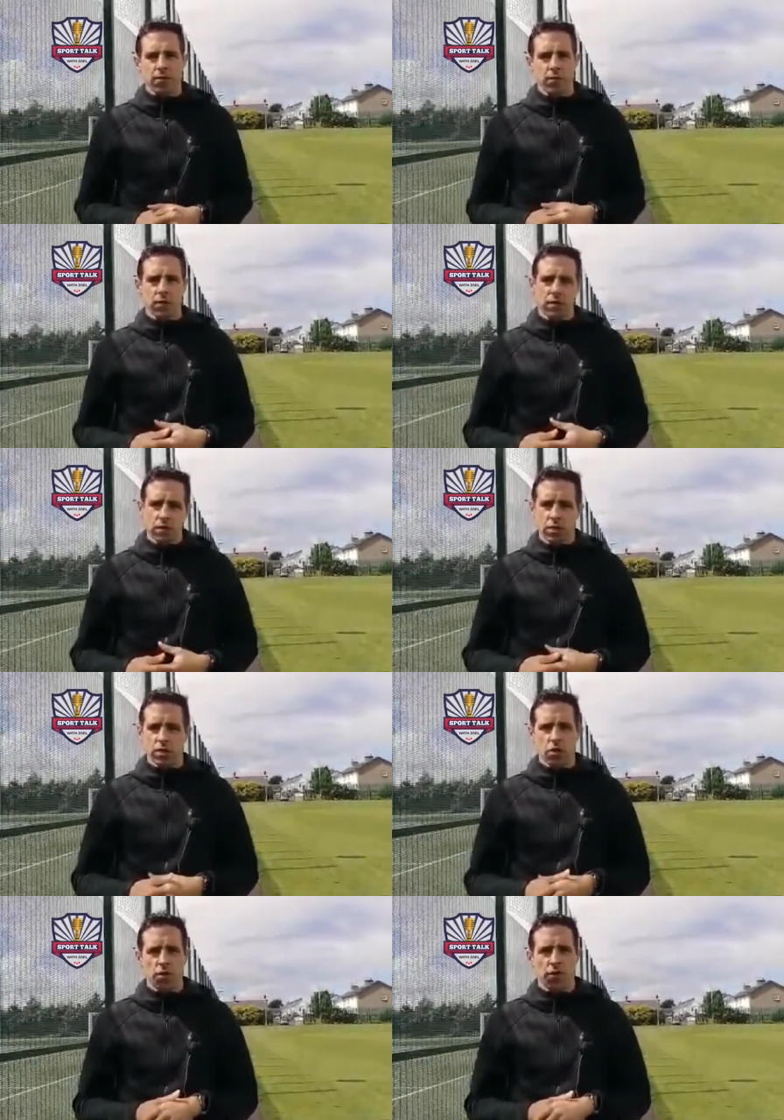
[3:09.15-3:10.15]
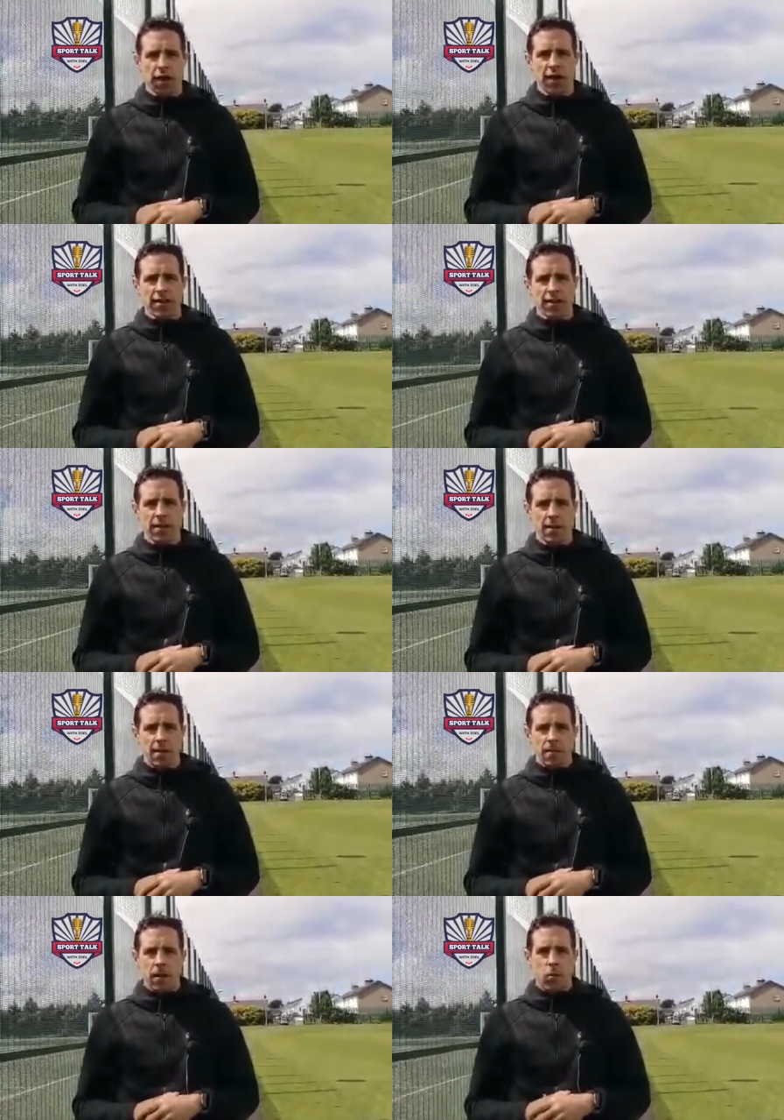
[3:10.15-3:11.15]
He's a good friend and
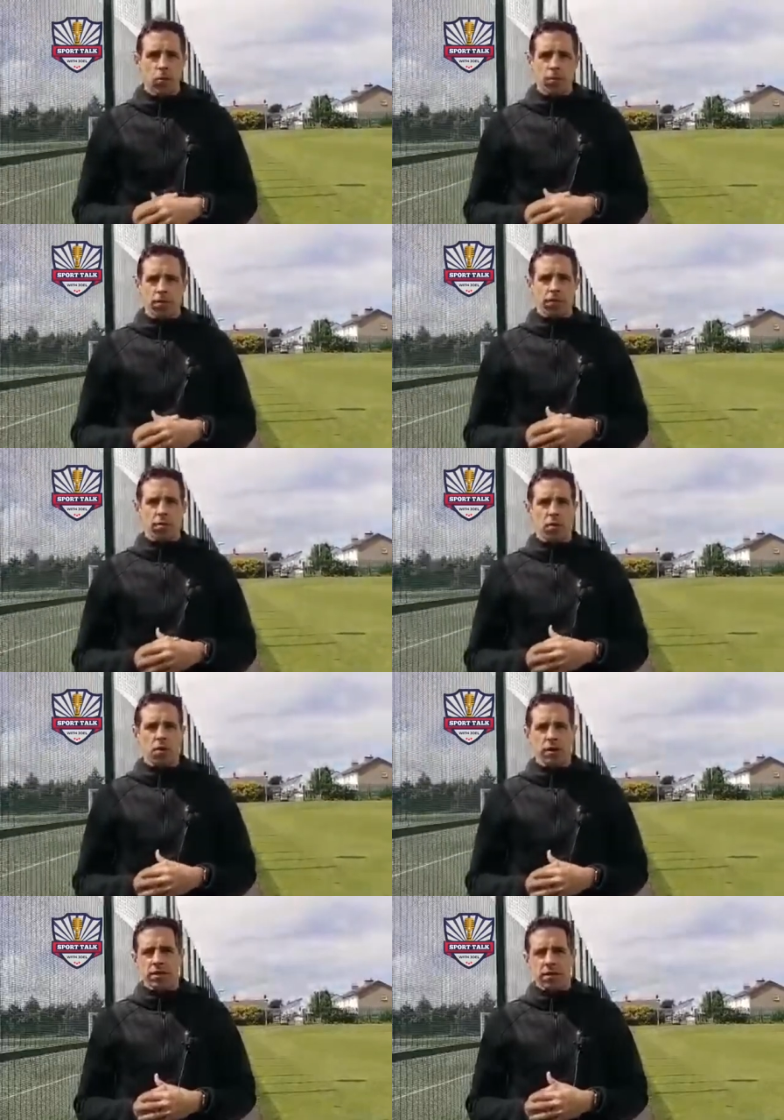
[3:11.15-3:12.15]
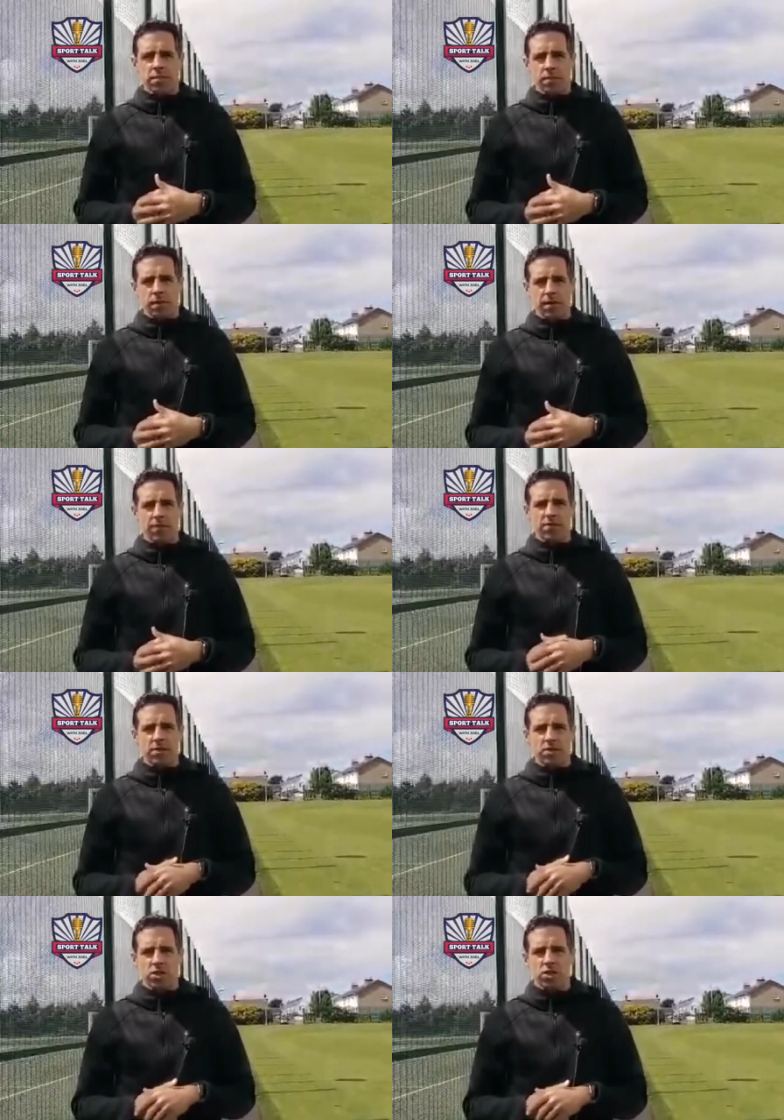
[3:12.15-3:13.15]
a wonderful footballer, and he's had
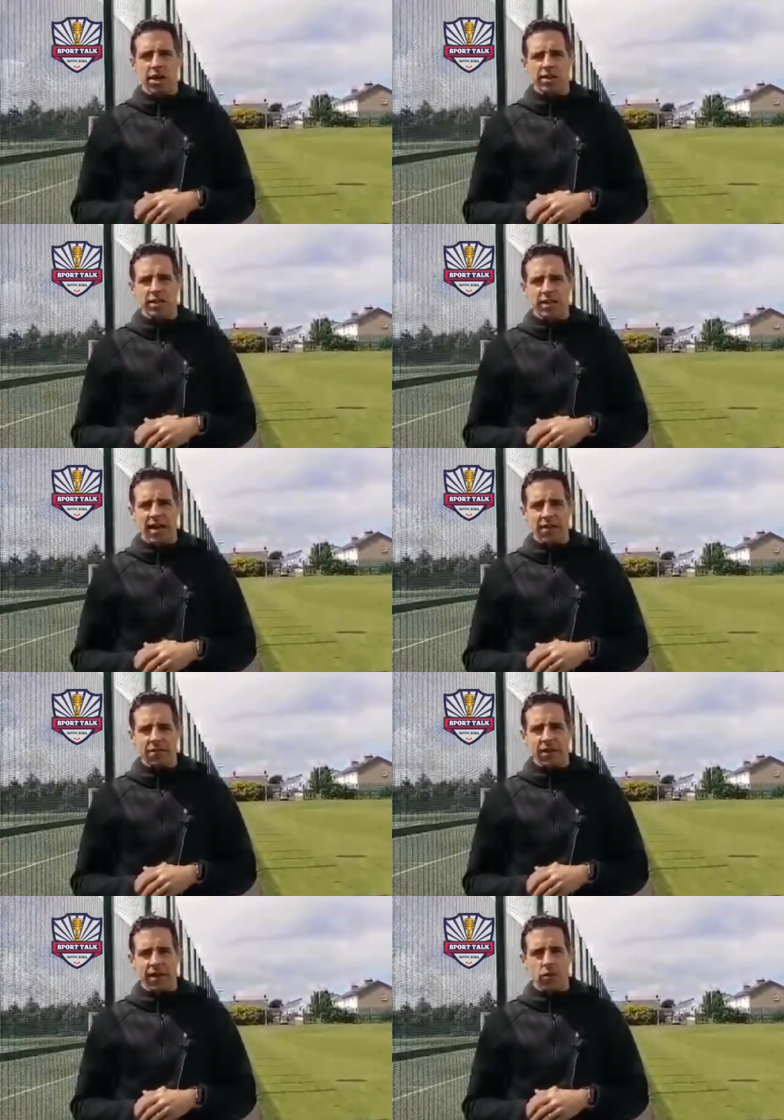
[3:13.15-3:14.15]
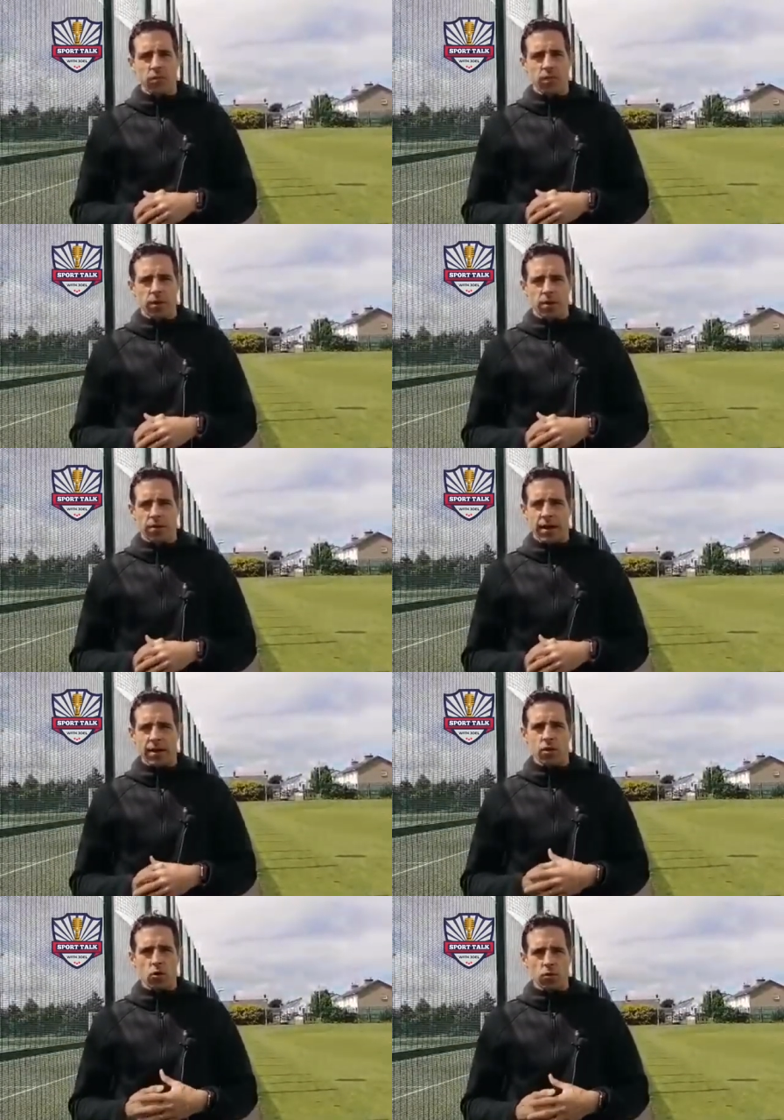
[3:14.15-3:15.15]
magnificent success at Glenavon, and I hope that I
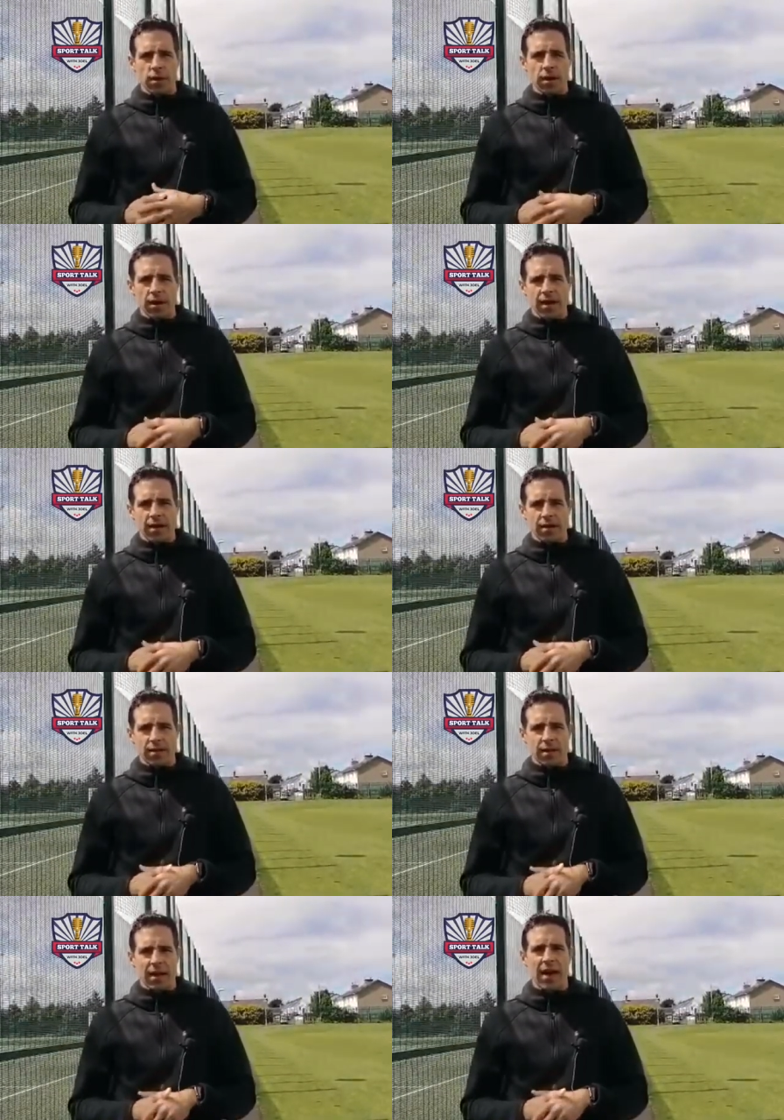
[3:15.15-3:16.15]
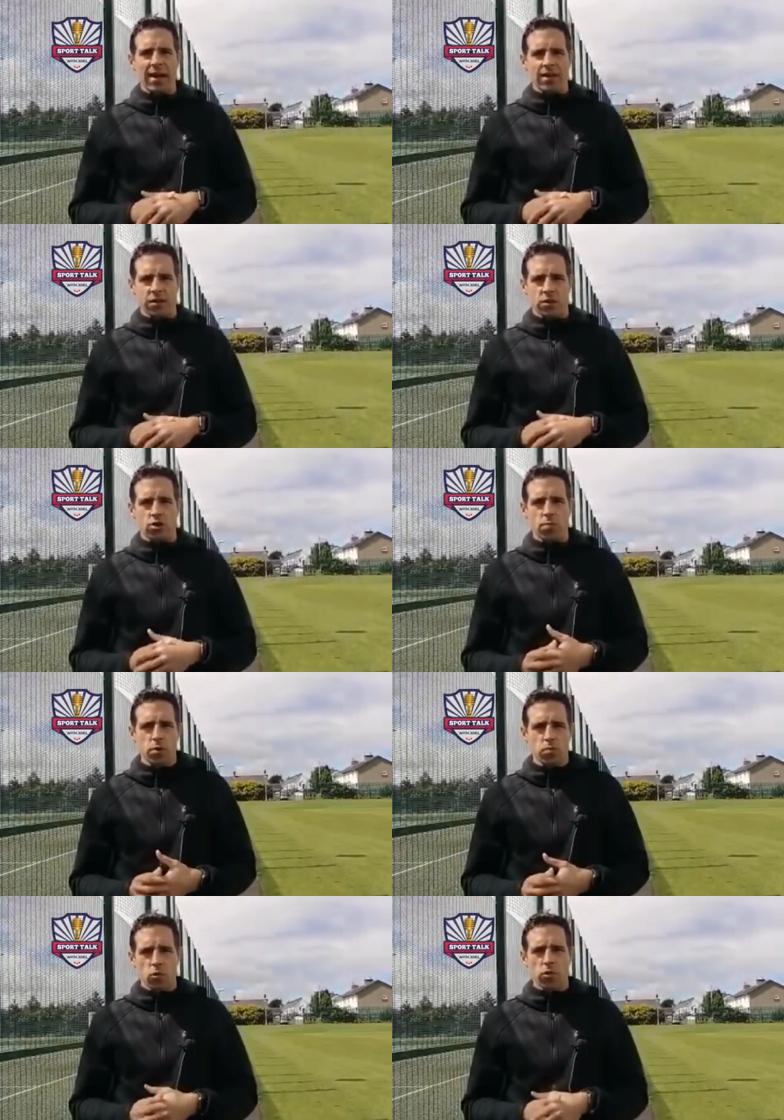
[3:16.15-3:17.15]
can go there and I can add and
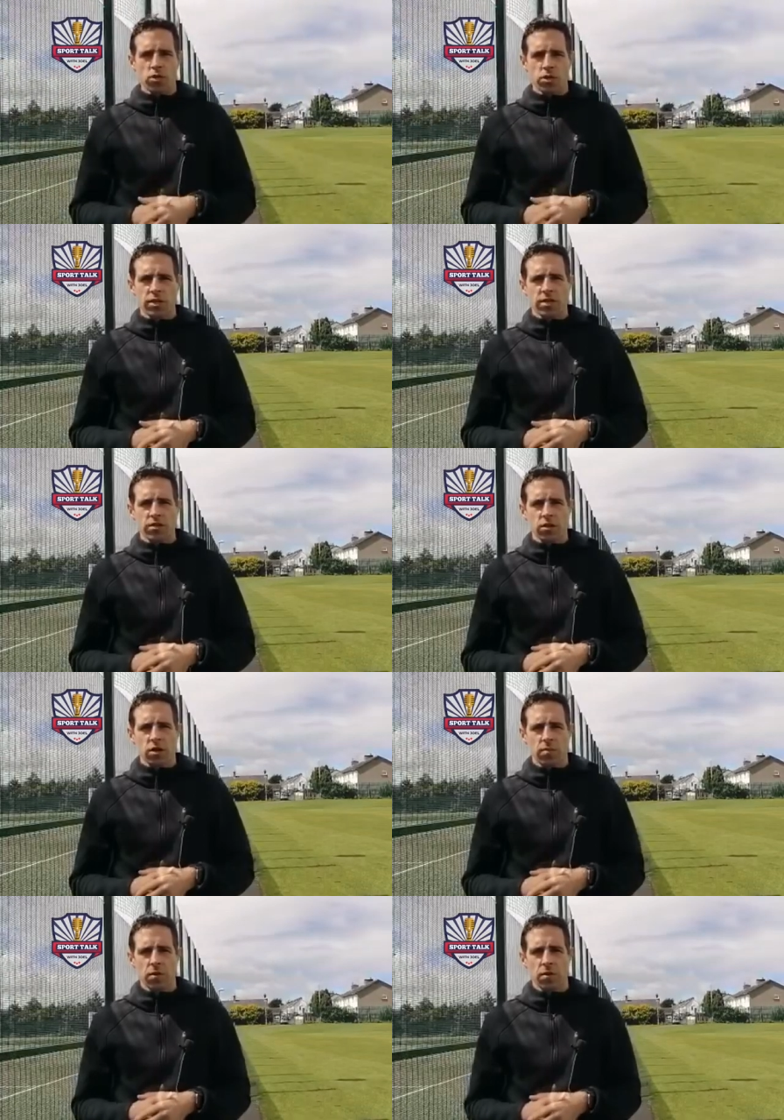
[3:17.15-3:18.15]
contribute more success to the club.